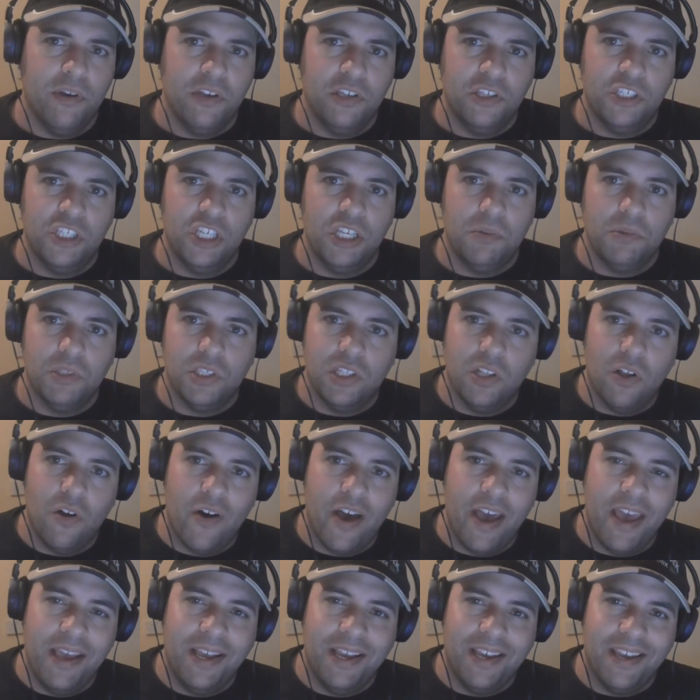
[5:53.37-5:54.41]
But it seems
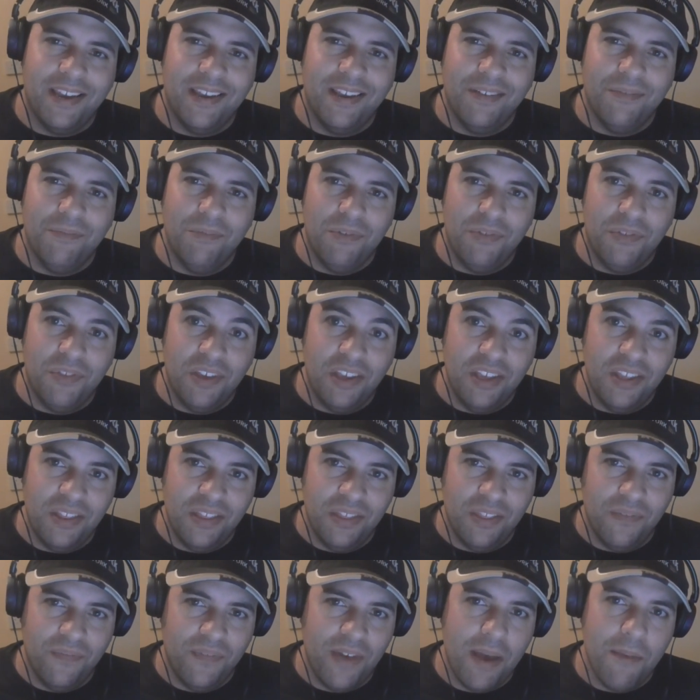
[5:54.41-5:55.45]
like
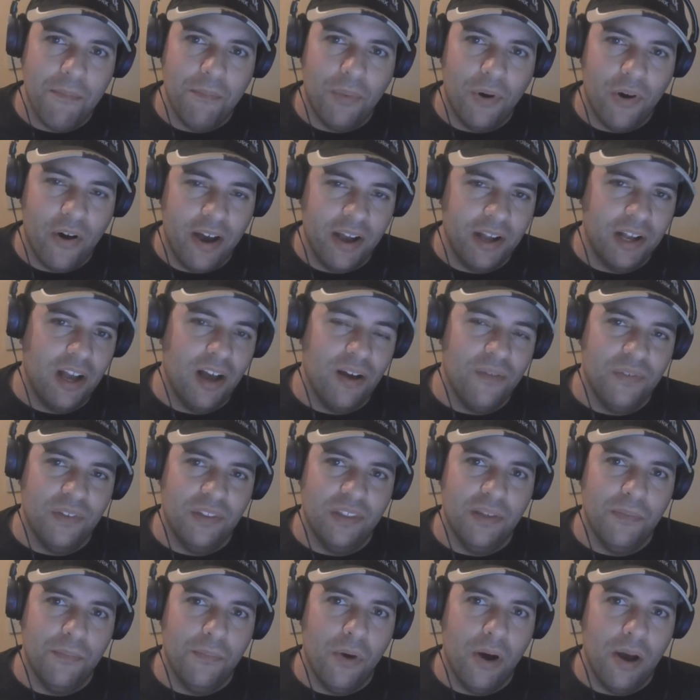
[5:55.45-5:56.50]
within the vampire
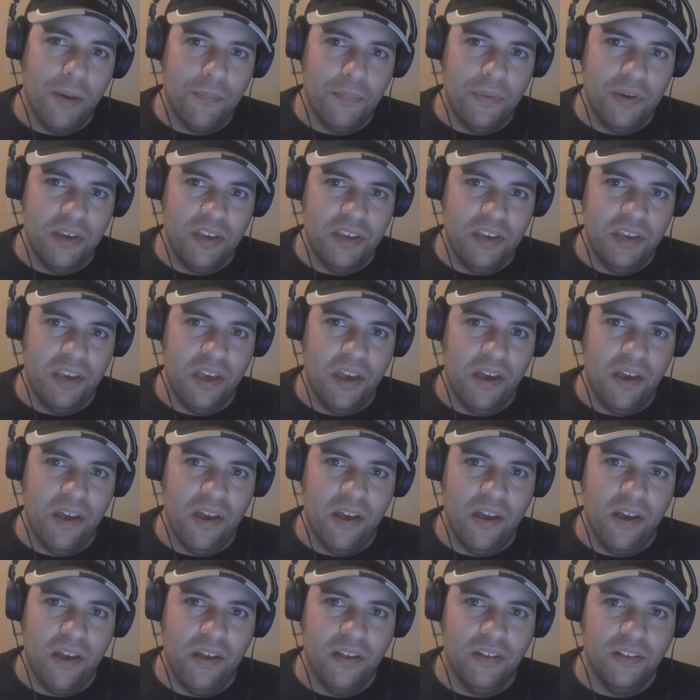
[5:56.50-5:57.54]
coven, there might be
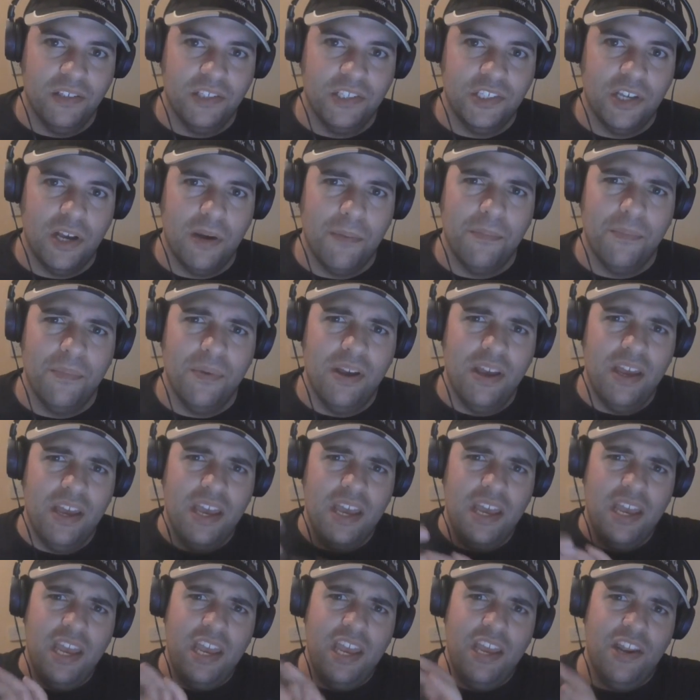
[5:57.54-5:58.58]
some
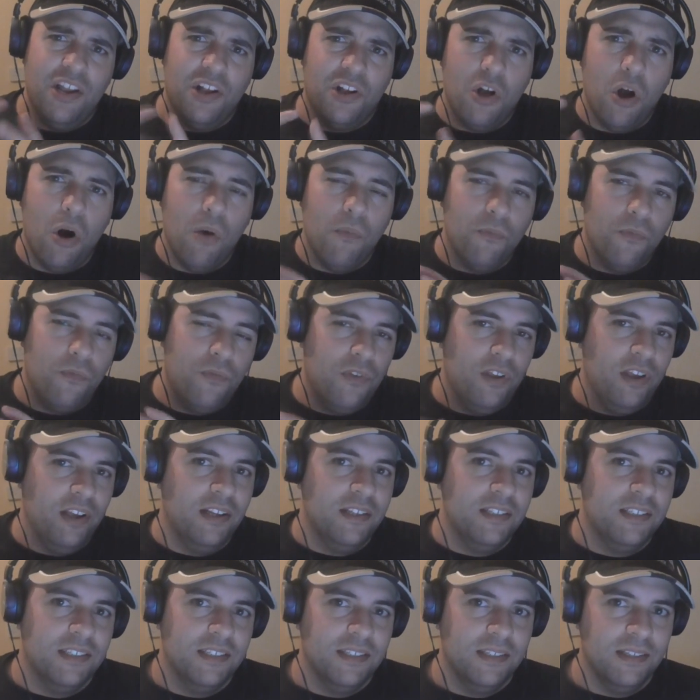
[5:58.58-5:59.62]
inner
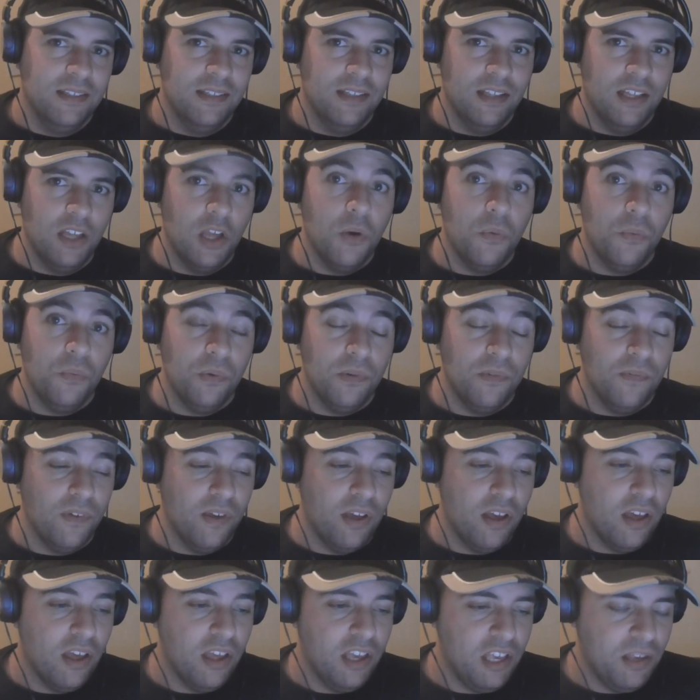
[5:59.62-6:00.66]
conflict with
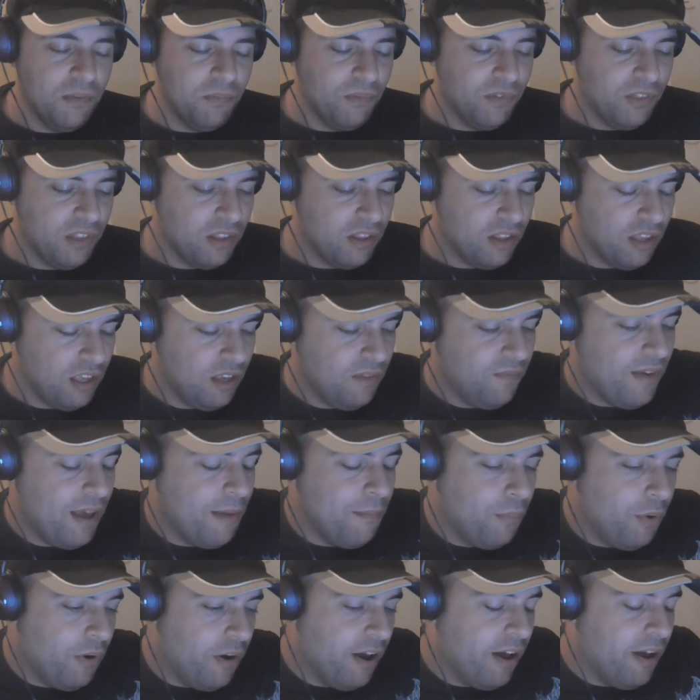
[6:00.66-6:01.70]
within the
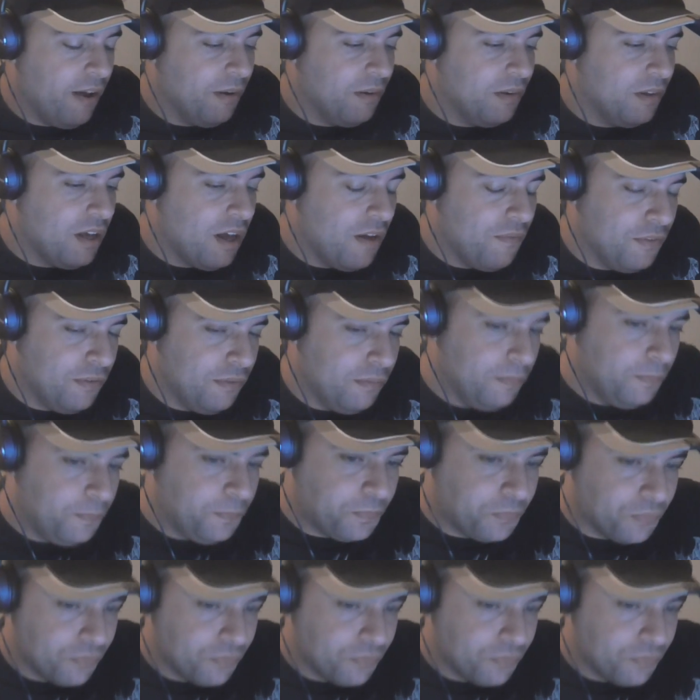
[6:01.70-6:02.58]
vampire coven.